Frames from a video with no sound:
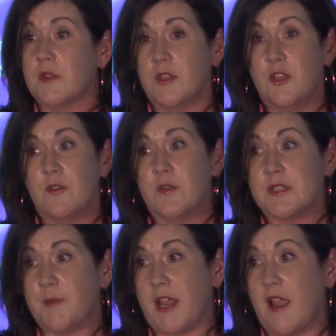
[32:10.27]
you
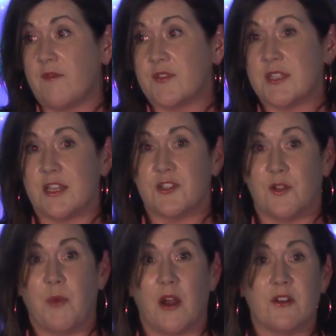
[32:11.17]
as my conversational
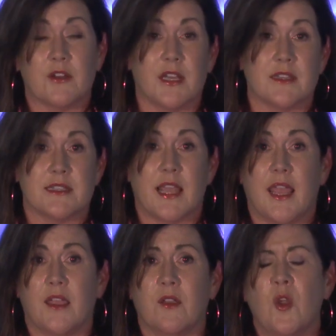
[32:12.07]
partner can
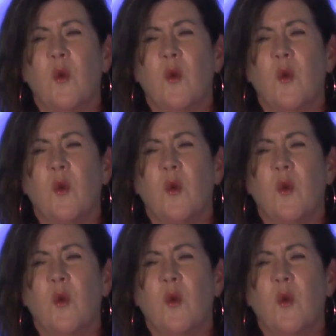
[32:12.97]
say,